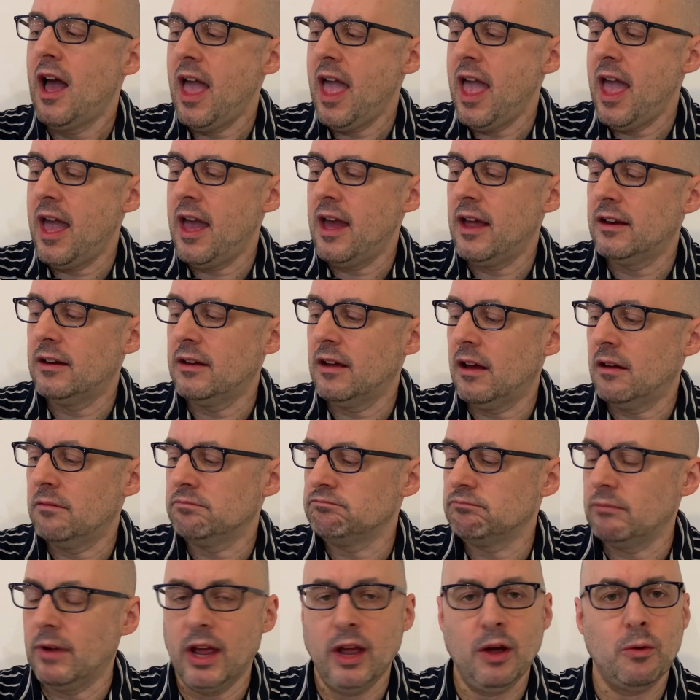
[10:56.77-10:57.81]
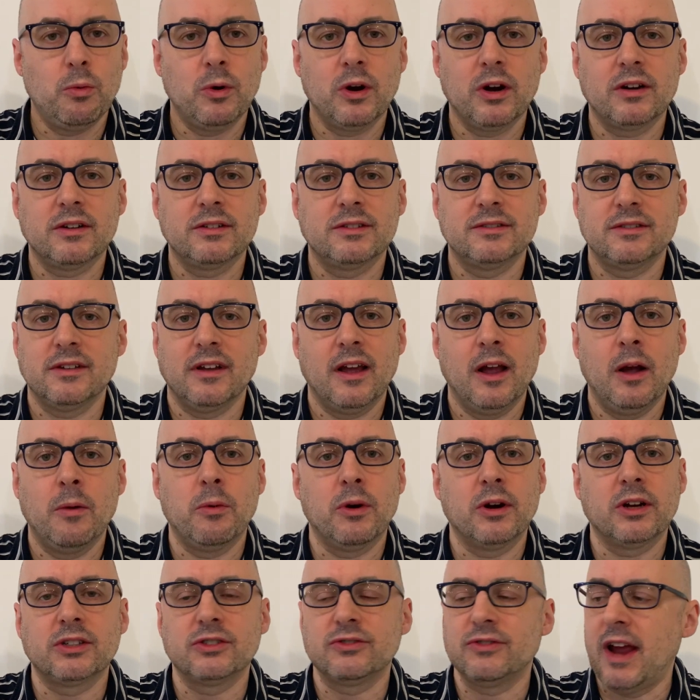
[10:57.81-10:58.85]
and it works
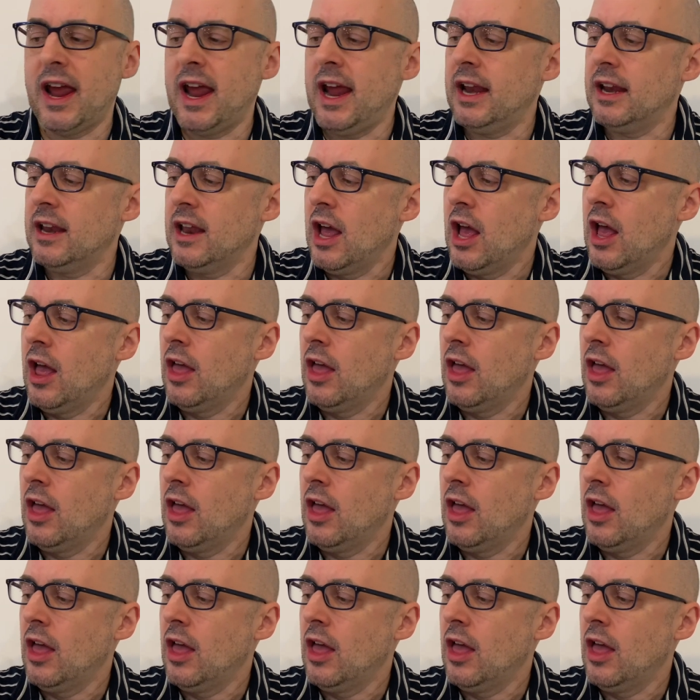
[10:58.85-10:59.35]
great.